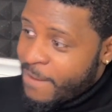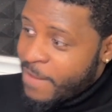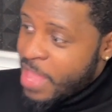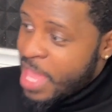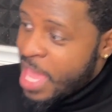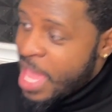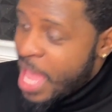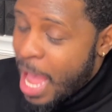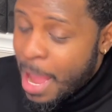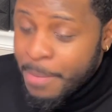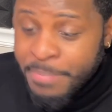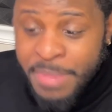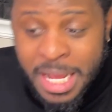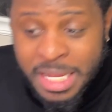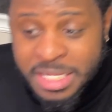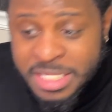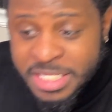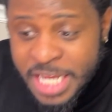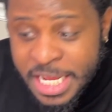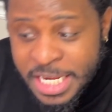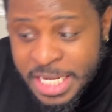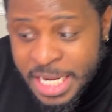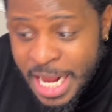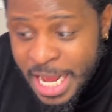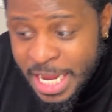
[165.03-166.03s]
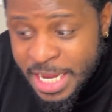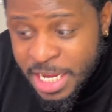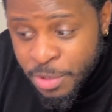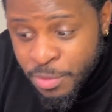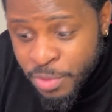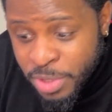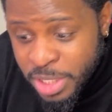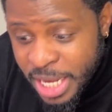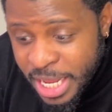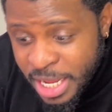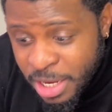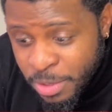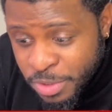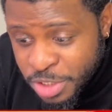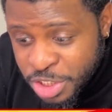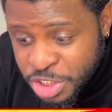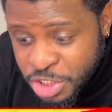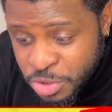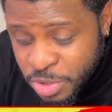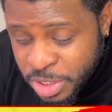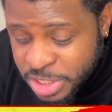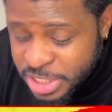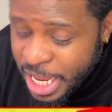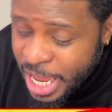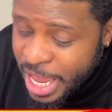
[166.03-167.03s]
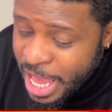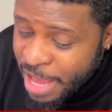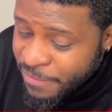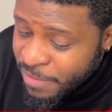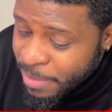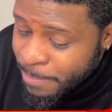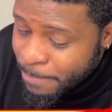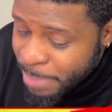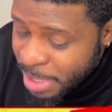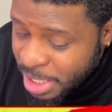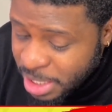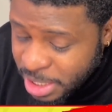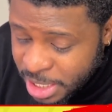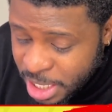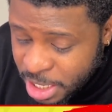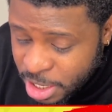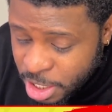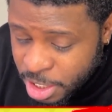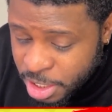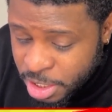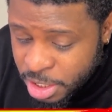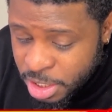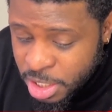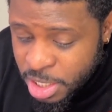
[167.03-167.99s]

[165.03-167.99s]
I'm not saying that I can relate with you because I haven't been there,